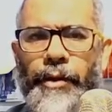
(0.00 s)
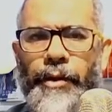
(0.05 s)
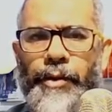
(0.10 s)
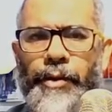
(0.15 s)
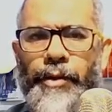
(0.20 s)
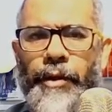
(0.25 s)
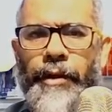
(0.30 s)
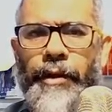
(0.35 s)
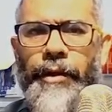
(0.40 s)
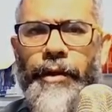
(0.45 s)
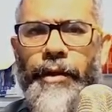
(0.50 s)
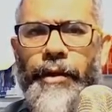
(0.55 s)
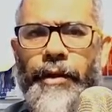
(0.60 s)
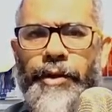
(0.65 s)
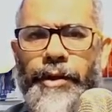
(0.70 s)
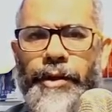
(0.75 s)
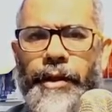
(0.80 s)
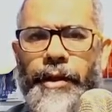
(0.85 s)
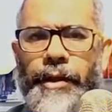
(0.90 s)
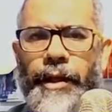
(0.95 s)
so it
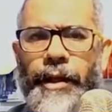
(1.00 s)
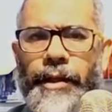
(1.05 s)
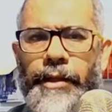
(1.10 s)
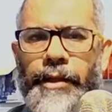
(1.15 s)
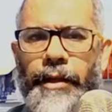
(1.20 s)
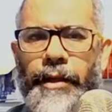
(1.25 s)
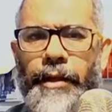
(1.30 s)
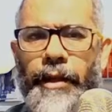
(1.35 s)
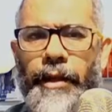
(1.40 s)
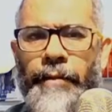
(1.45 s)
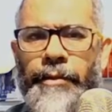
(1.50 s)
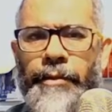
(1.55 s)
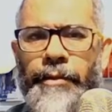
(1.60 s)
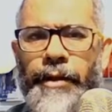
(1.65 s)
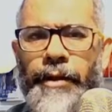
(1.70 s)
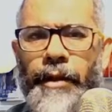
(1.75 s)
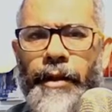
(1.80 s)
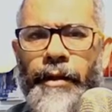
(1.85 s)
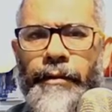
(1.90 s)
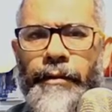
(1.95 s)
just kicks
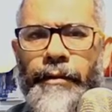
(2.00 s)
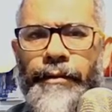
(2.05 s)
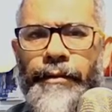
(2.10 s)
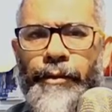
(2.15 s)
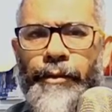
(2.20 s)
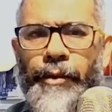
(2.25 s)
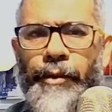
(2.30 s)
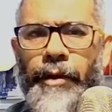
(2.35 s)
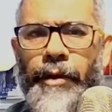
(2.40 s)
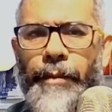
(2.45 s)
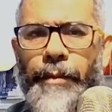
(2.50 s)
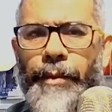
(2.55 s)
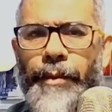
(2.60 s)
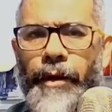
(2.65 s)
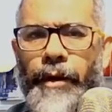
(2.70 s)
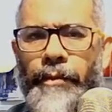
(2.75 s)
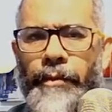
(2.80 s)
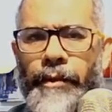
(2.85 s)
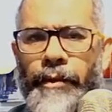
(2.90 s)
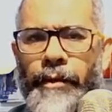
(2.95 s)
himself to the upper
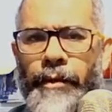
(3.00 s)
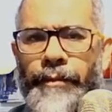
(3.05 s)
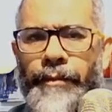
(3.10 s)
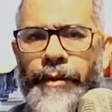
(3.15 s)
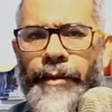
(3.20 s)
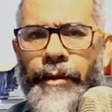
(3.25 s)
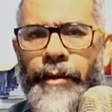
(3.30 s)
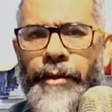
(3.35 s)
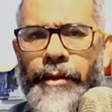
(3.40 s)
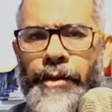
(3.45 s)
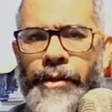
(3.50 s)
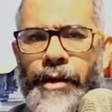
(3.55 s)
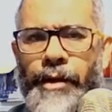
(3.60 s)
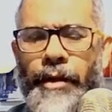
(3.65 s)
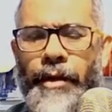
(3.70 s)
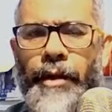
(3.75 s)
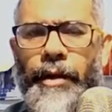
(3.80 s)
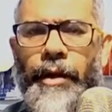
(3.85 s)
level of the energy.